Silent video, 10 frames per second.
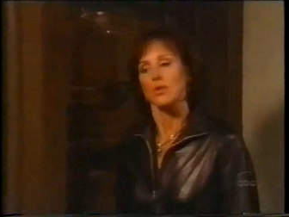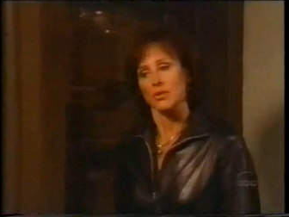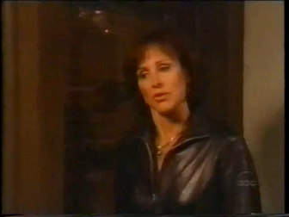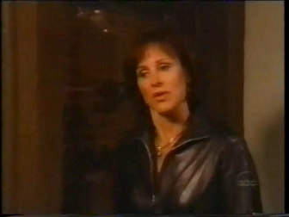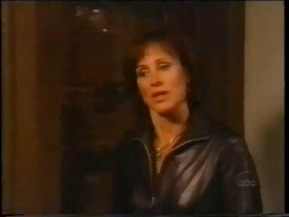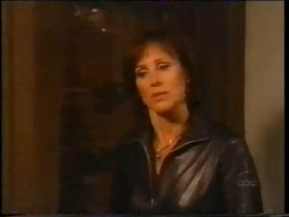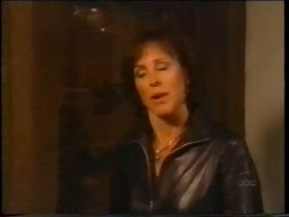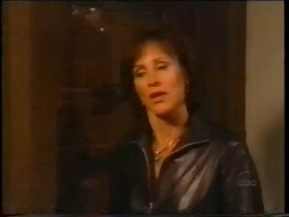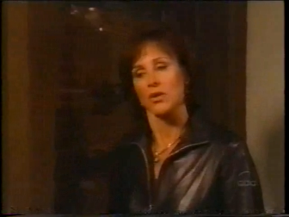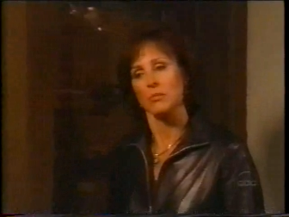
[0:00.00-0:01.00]
You do things
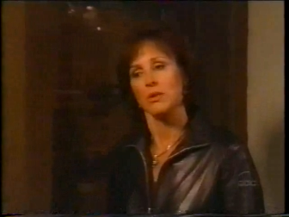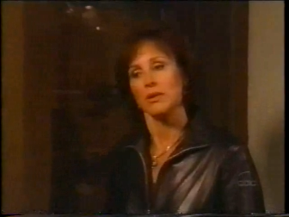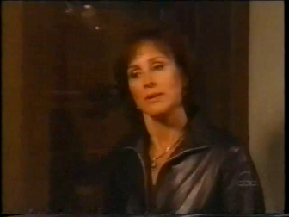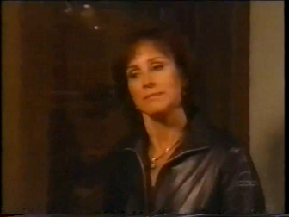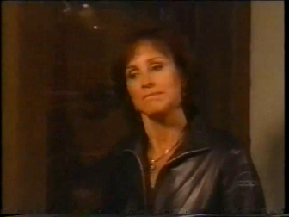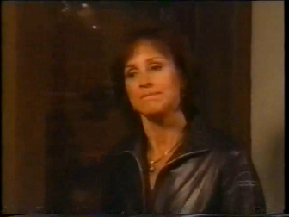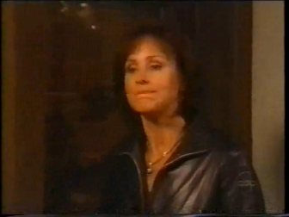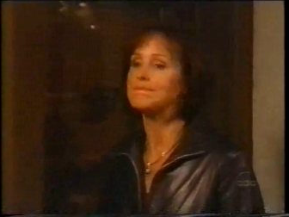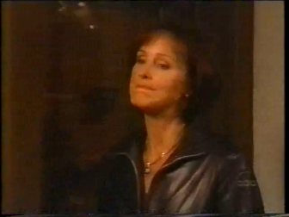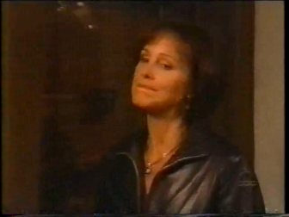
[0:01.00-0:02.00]
by your book,
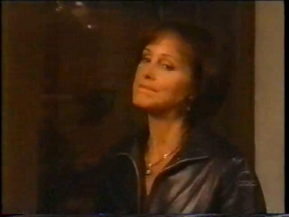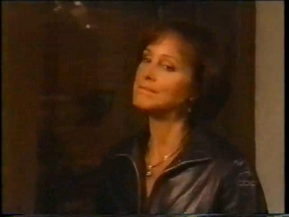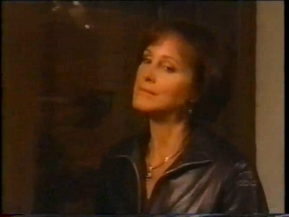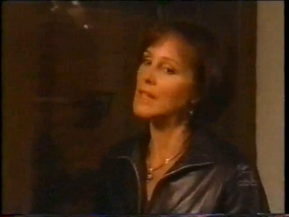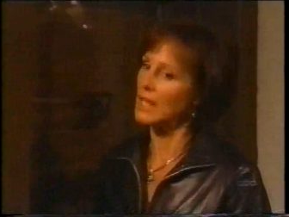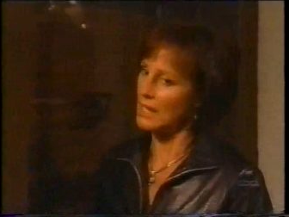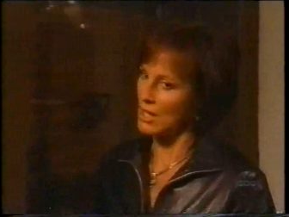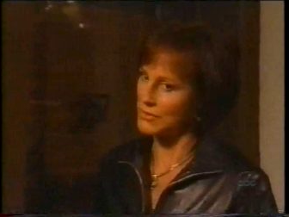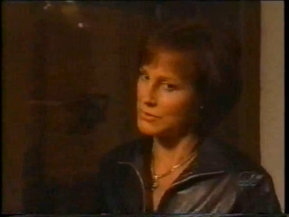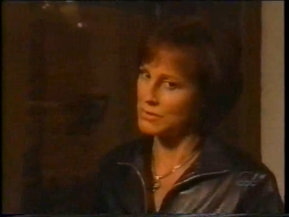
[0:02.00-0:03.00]
and
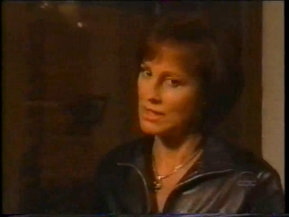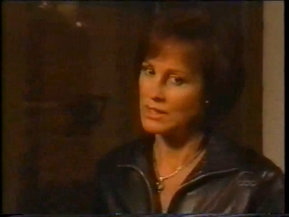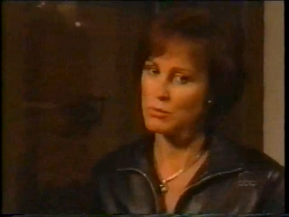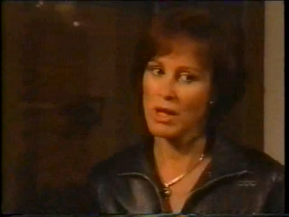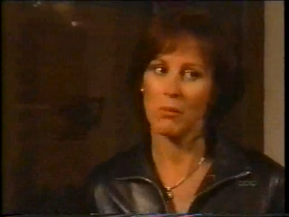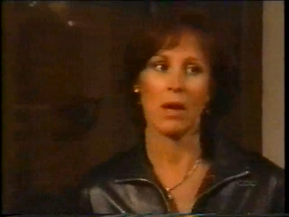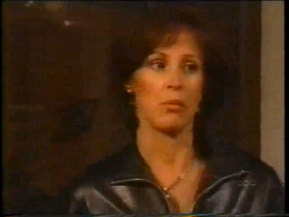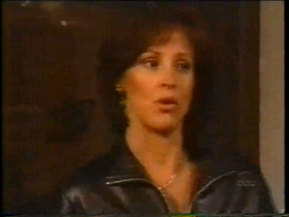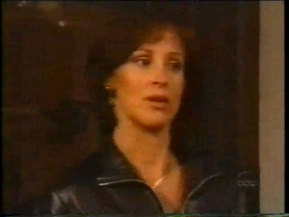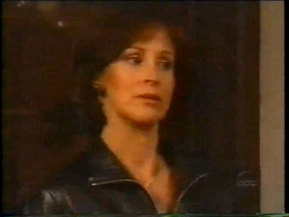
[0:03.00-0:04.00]
I'll do things by my
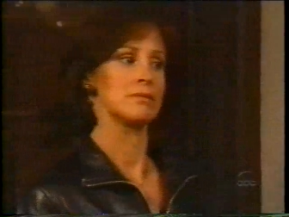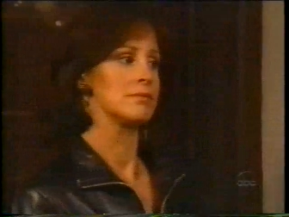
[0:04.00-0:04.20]
book.